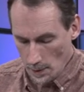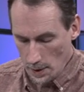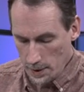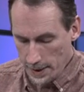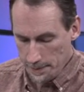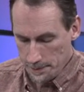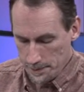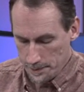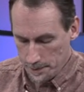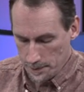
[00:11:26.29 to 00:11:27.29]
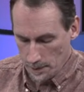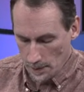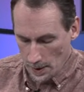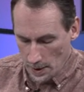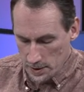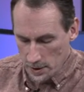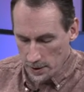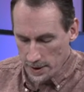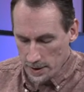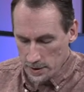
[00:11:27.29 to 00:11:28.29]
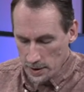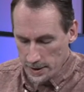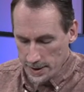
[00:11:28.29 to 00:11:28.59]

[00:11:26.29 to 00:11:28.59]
Okay. So the so the